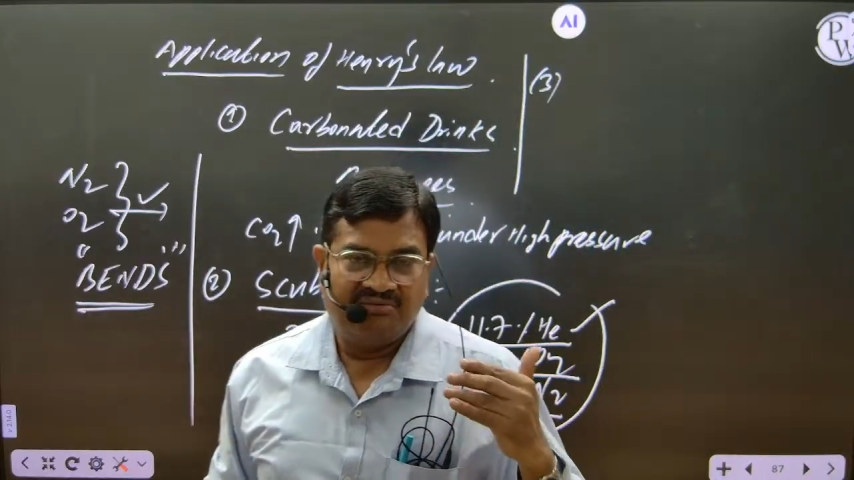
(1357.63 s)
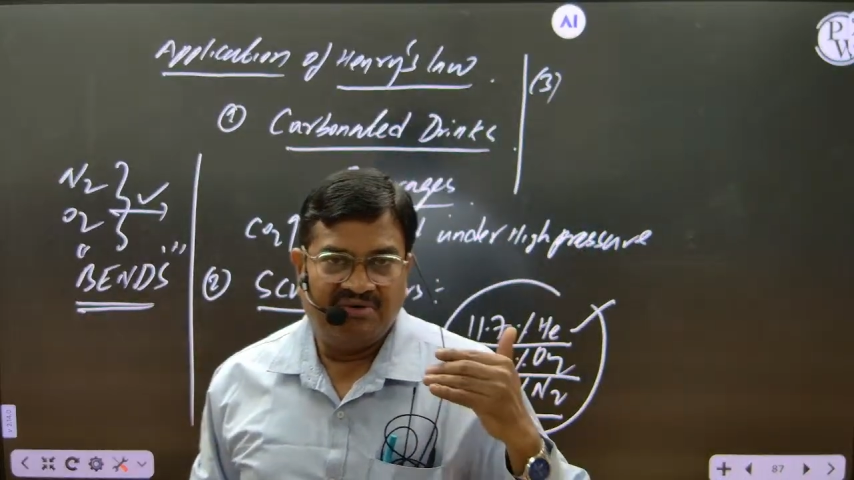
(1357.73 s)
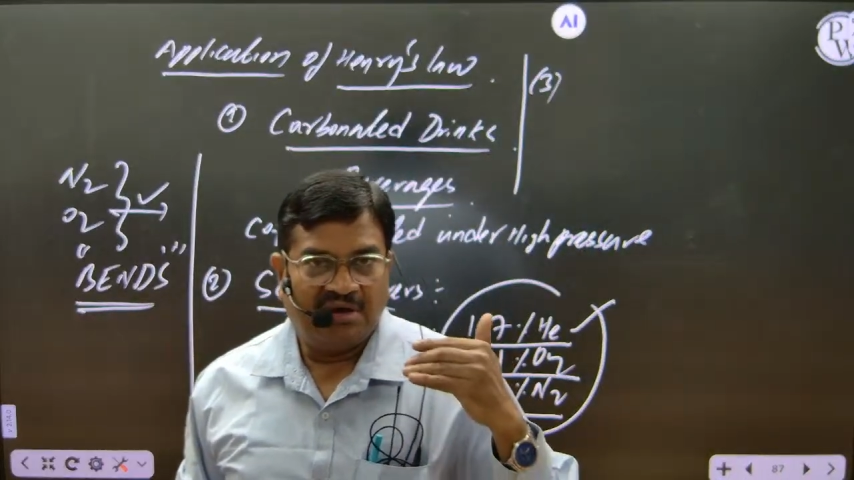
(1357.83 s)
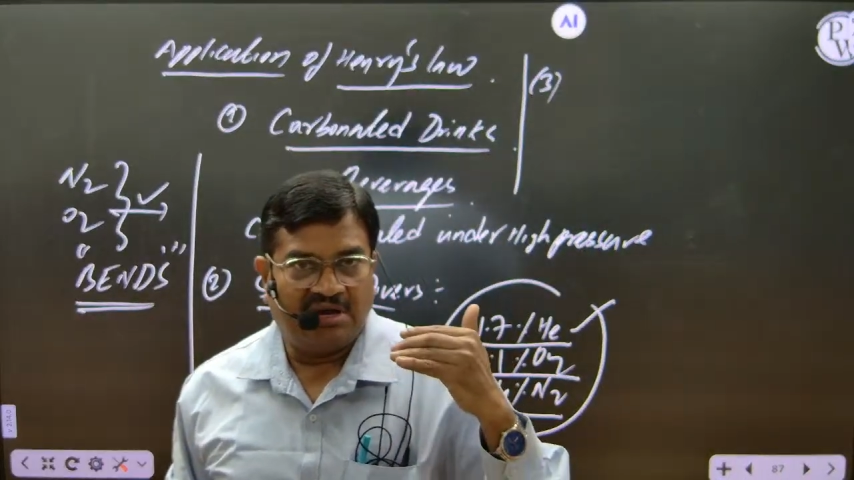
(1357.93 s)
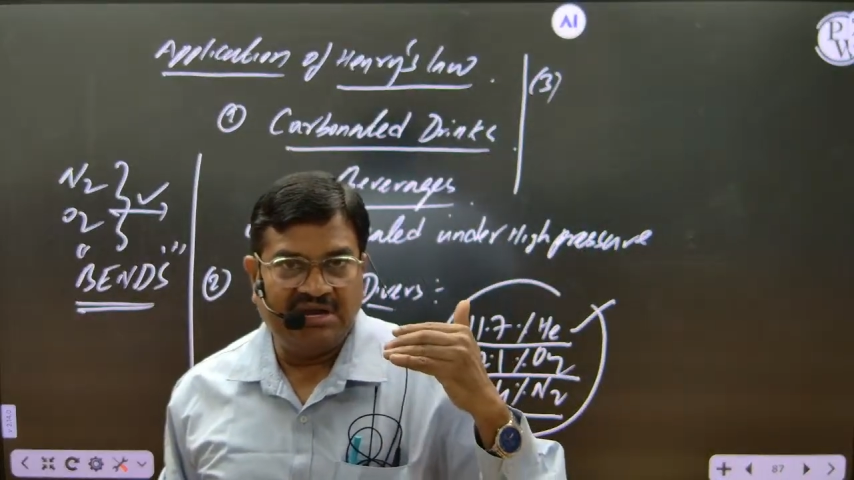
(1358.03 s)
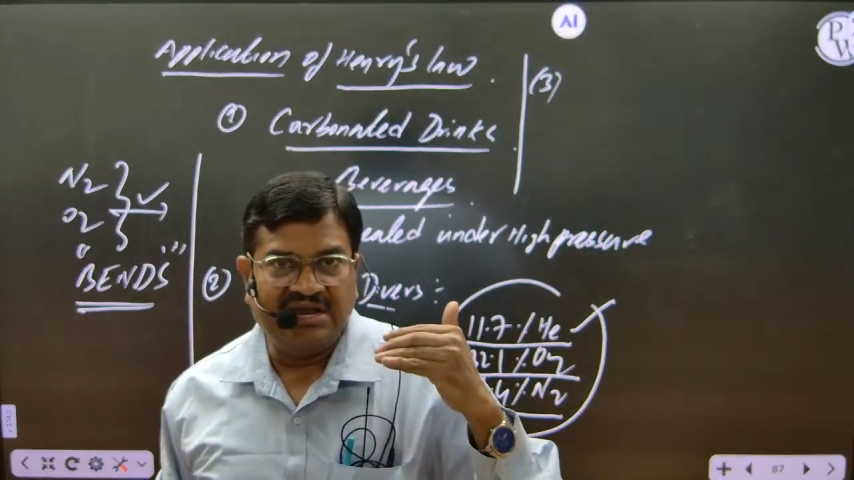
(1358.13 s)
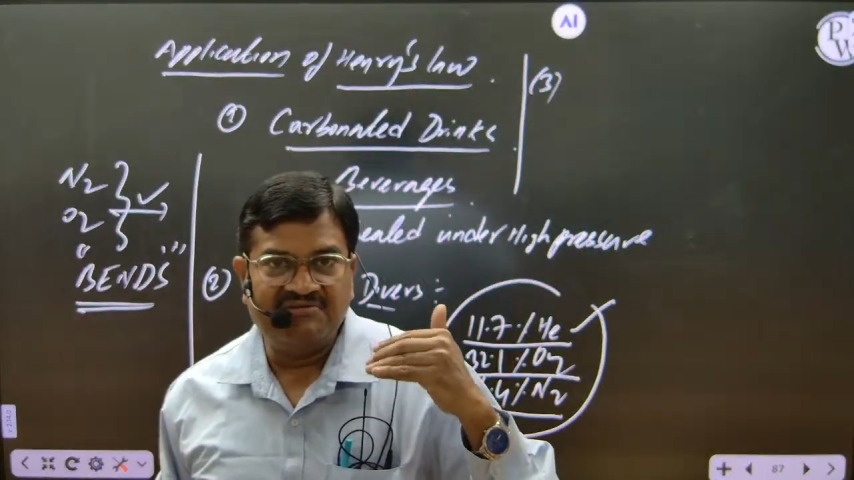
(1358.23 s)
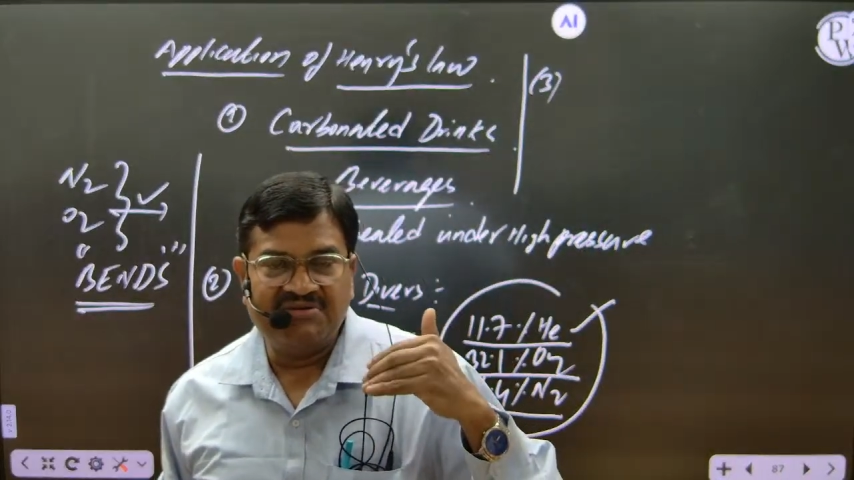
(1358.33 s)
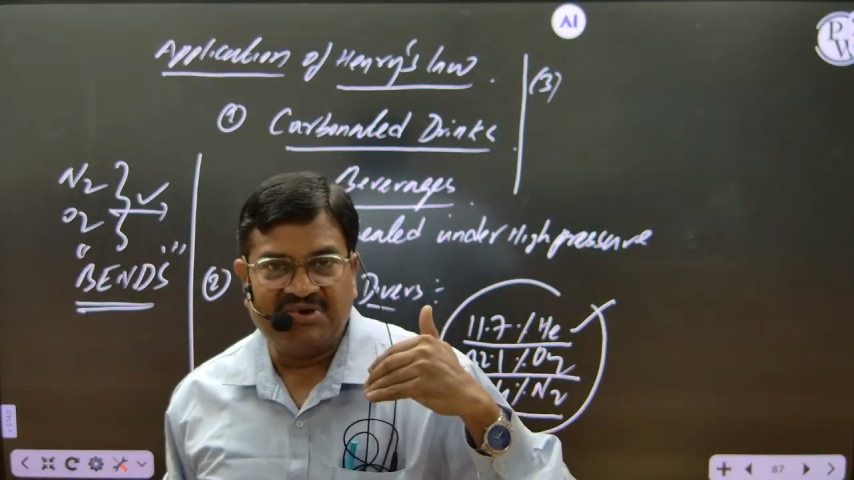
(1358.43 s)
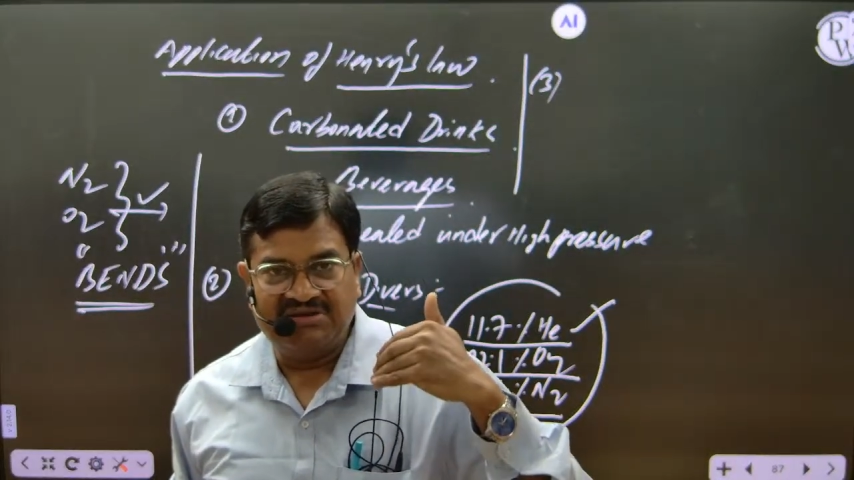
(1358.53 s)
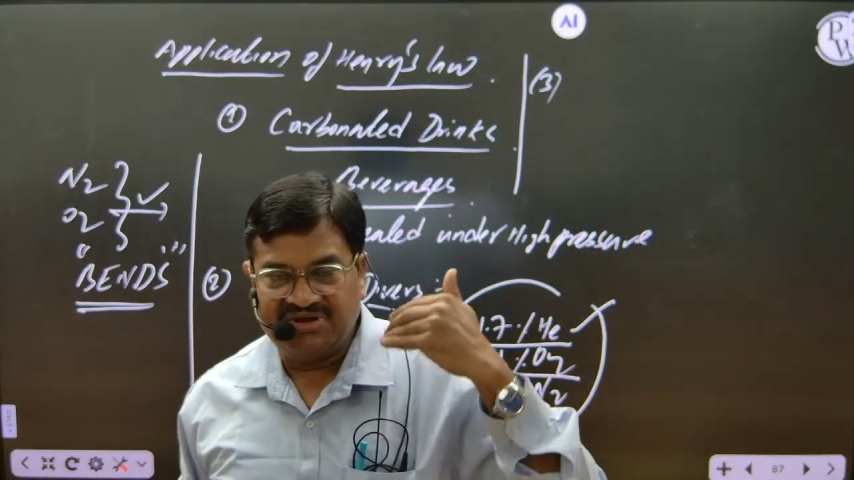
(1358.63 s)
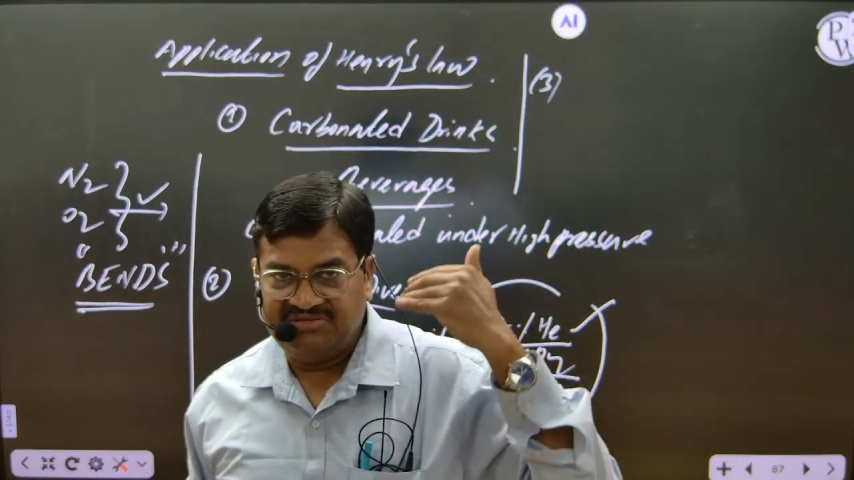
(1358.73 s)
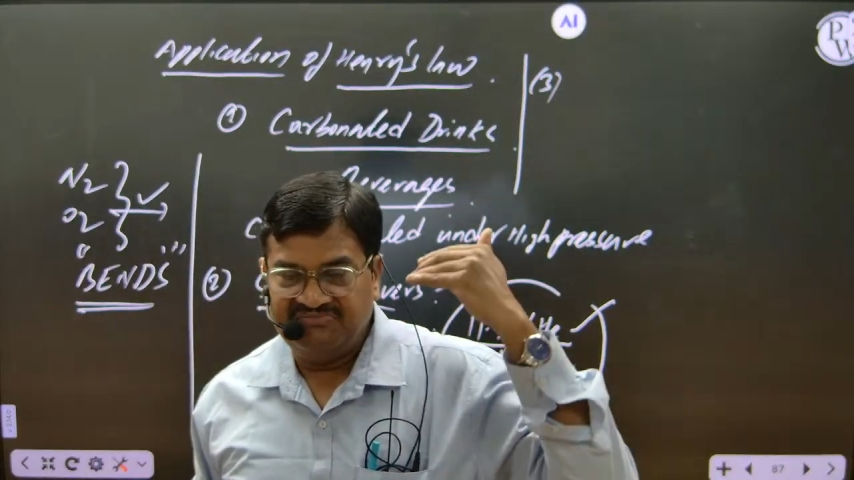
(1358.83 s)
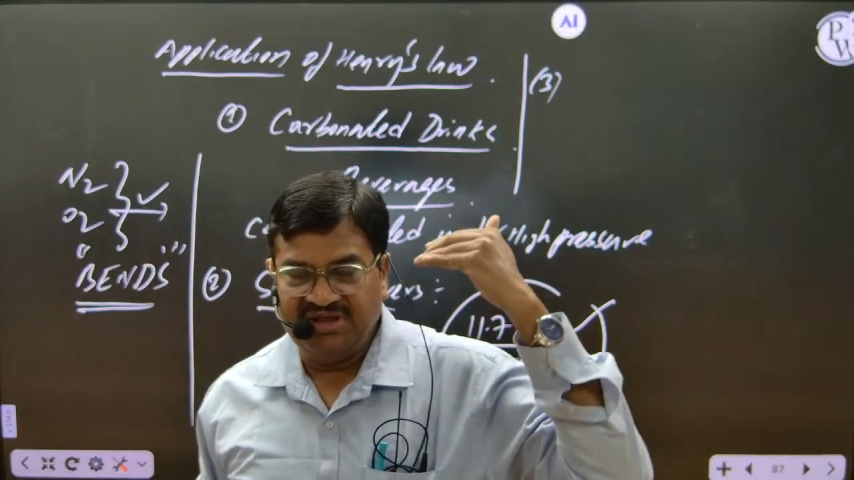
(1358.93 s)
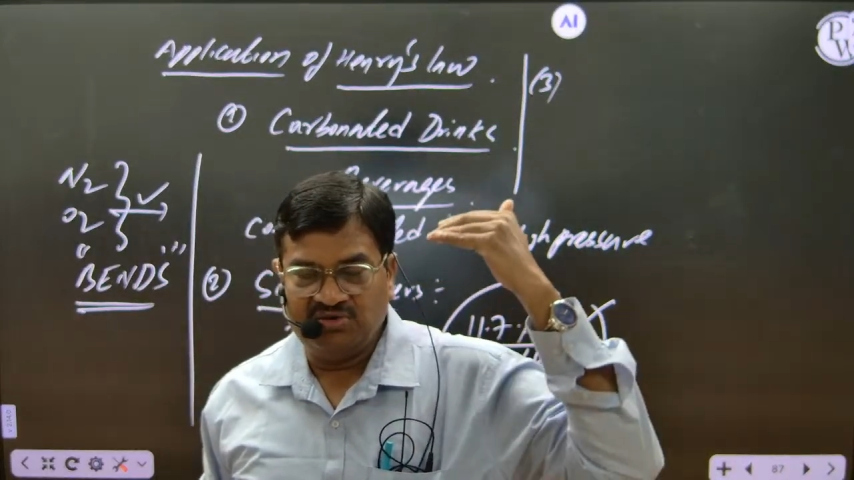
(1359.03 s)
Are you getting my point? When
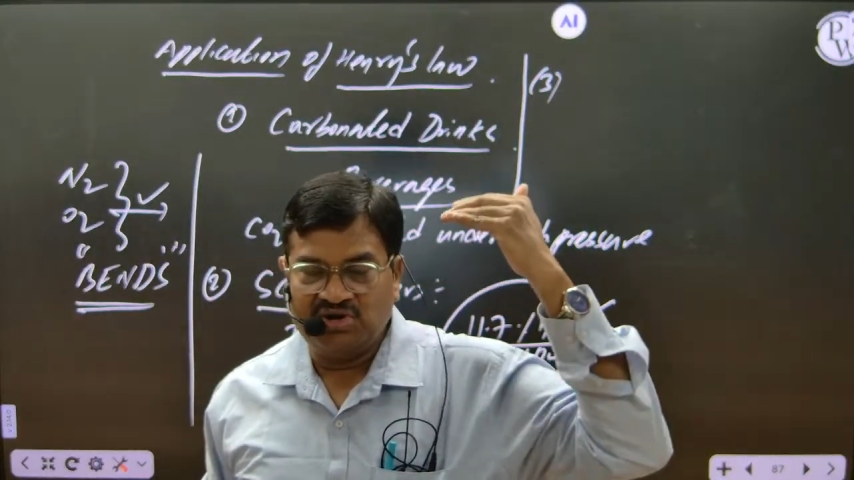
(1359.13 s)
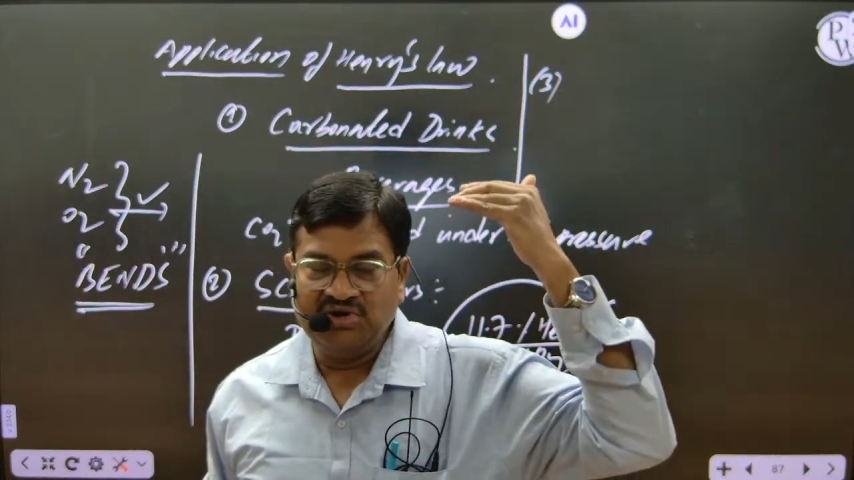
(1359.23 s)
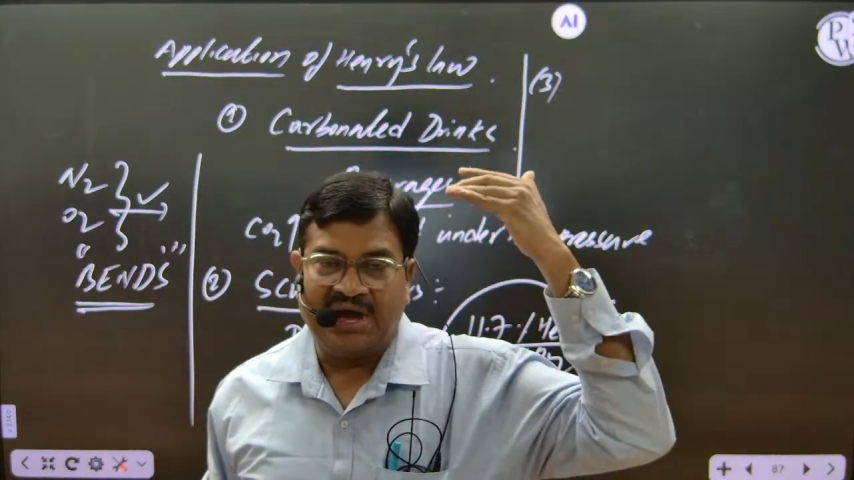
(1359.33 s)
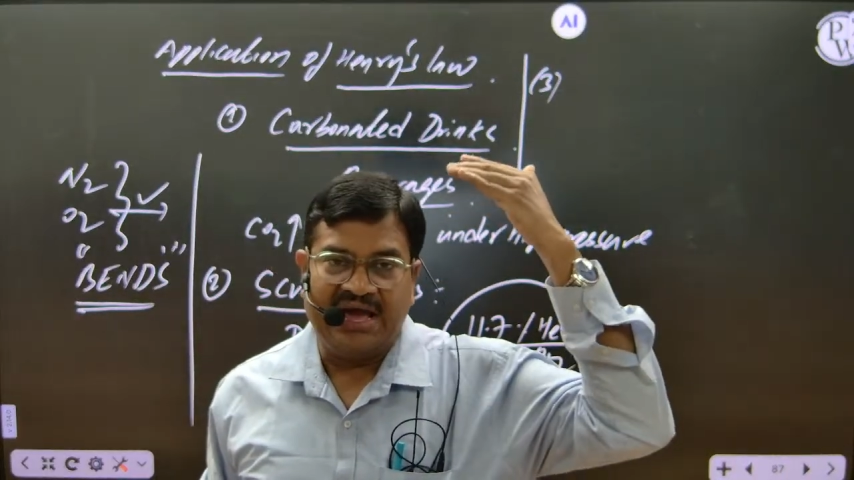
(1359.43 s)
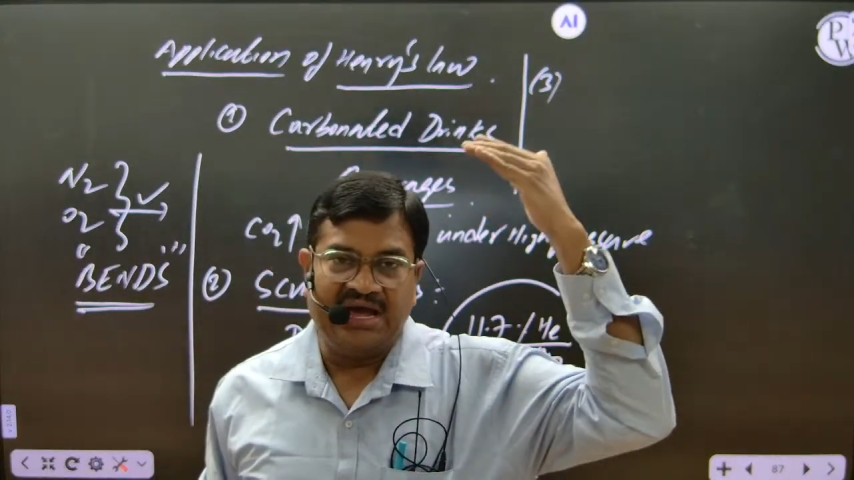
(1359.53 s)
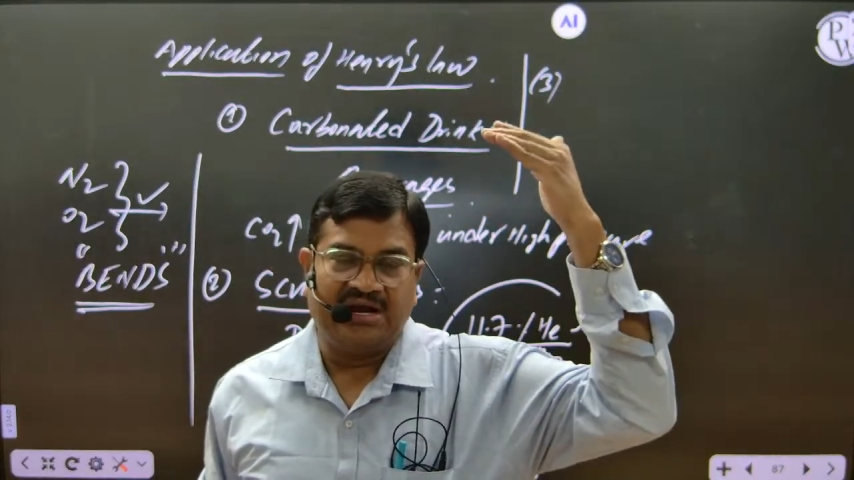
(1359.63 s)
we go to higher